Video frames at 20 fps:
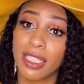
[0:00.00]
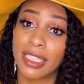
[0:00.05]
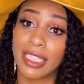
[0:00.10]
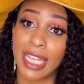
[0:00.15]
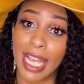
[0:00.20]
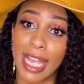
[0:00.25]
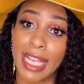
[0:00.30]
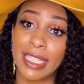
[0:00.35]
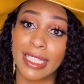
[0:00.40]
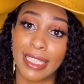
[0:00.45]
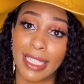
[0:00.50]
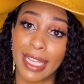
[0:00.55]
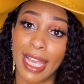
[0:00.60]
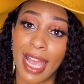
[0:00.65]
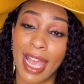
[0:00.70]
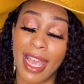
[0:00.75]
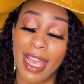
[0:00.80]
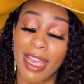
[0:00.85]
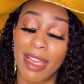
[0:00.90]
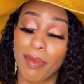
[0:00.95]
Change the
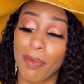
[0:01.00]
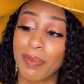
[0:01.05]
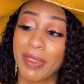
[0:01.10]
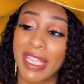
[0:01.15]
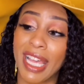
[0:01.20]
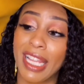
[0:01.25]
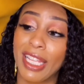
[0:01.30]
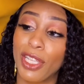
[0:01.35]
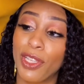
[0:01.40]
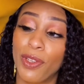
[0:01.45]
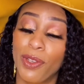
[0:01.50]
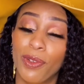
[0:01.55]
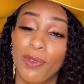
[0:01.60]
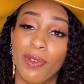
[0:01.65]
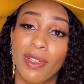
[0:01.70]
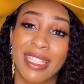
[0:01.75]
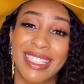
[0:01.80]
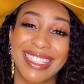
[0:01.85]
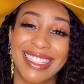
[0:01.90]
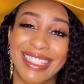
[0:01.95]
game. I'm telling you,
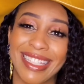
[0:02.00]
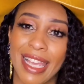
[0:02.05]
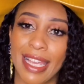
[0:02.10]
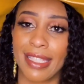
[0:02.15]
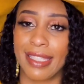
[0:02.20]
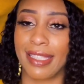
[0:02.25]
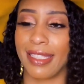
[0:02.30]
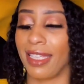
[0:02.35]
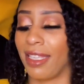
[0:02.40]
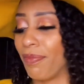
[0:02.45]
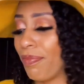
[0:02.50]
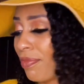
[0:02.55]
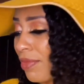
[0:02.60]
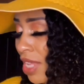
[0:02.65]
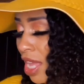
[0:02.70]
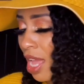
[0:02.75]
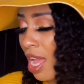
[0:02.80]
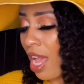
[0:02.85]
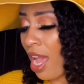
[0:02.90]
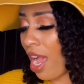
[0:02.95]
sexy
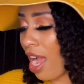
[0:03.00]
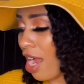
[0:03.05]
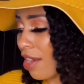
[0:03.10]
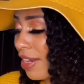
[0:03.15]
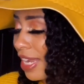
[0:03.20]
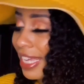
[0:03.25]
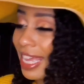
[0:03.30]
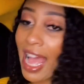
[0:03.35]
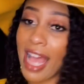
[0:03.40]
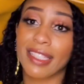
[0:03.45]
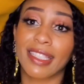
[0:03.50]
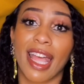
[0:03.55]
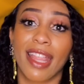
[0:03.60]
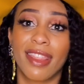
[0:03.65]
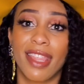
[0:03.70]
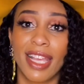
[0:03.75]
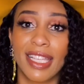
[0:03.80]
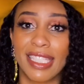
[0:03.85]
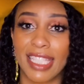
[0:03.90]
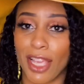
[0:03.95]
all right guys
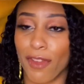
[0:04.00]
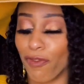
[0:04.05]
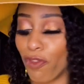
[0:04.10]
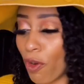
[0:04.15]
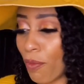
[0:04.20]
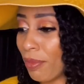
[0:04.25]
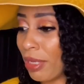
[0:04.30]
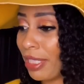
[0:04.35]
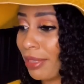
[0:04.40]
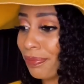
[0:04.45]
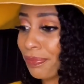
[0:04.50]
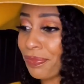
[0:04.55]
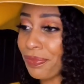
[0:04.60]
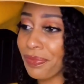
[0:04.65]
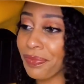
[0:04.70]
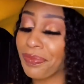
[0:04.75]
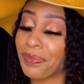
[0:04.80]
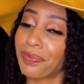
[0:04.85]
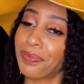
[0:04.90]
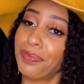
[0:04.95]
that's it for me
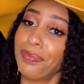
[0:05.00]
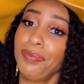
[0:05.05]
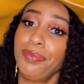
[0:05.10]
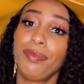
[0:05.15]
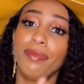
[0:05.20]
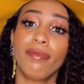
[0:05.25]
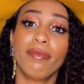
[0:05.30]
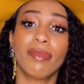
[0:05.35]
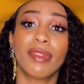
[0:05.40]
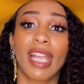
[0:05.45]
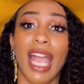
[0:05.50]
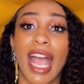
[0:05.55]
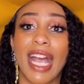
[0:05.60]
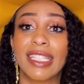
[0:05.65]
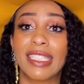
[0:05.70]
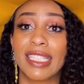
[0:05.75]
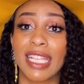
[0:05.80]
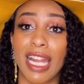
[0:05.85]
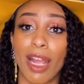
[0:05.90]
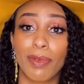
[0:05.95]
I
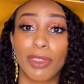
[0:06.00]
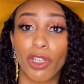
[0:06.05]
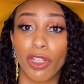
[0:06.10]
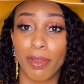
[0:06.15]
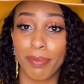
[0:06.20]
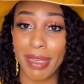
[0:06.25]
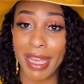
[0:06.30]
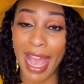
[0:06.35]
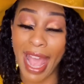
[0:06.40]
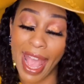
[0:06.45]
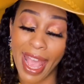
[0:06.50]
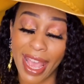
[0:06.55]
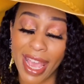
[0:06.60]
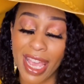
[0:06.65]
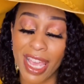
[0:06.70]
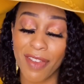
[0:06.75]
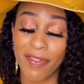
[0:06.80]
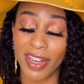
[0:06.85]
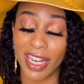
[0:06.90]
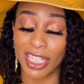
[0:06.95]
said I was going to
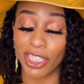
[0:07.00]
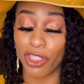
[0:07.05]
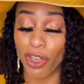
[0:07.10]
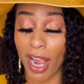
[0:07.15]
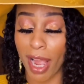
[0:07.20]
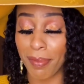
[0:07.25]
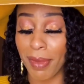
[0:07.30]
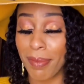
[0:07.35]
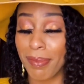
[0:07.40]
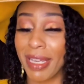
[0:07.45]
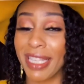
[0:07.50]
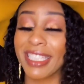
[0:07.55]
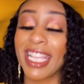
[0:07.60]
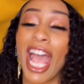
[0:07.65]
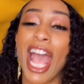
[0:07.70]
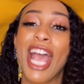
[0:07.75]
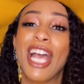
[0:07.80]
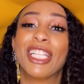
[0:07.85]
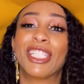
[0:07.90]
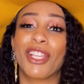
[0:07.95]
behave and I tried my best.
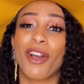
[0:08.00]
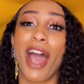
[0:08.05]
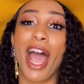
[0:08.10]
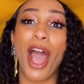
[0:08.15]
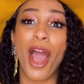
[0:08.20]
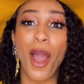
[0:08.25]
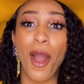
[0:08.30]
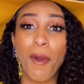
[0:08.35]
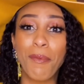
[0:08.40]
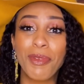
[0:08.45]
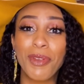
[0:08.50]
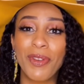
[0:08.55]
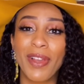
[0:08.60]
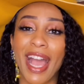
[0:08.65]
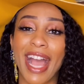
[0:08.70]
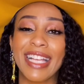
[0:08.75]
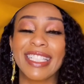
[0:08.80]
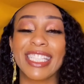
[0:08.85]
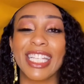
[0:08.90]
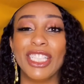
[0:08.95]
So I hope you
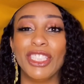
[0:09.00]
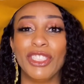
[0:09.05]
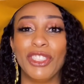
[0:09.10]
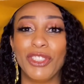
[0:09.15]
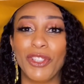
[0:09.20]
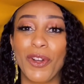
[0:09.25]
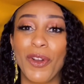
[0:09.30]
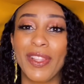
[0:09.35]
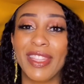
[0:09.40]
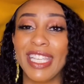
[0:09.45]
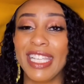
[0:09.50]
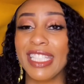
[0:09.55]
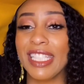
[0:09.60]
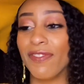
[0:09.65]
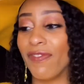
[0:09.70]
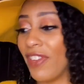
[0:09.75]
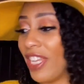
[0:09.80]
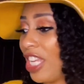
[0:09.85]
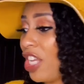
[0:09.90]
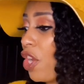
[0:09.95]
guys enjoyed this
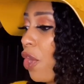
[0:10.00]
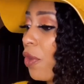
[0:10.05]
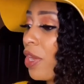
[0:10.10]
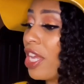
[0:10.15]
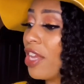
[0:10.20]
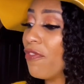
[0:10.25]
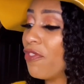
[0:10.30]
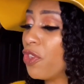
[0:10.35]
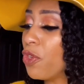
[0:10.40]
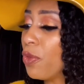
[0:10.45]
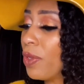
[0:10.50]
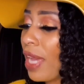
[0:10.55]
video. If you